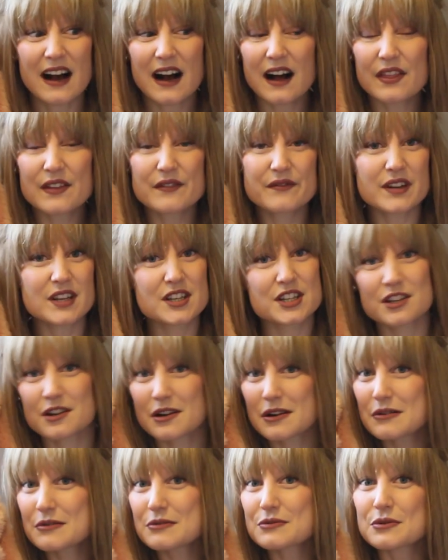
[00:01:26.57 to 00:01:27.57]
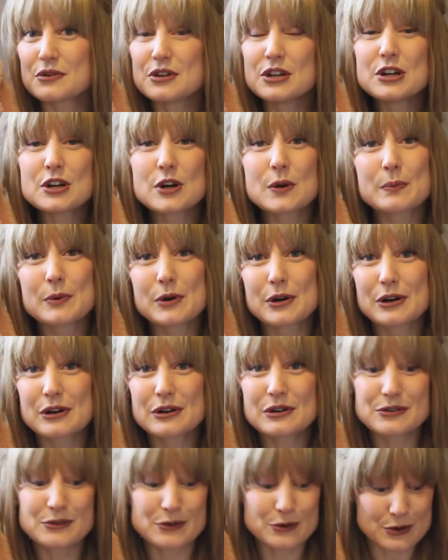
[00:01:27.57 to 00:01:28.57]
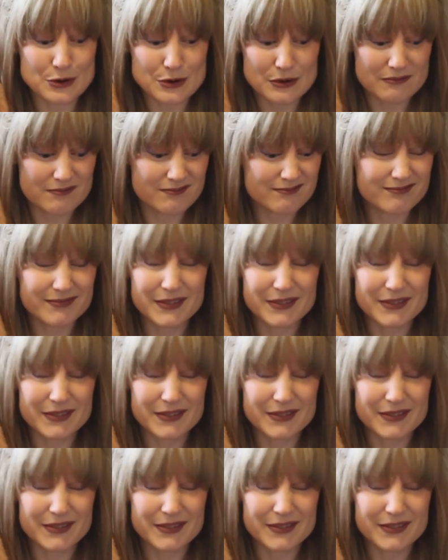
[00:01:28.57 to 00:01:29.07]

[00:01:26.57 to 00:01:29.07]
other videos or lookbooks or,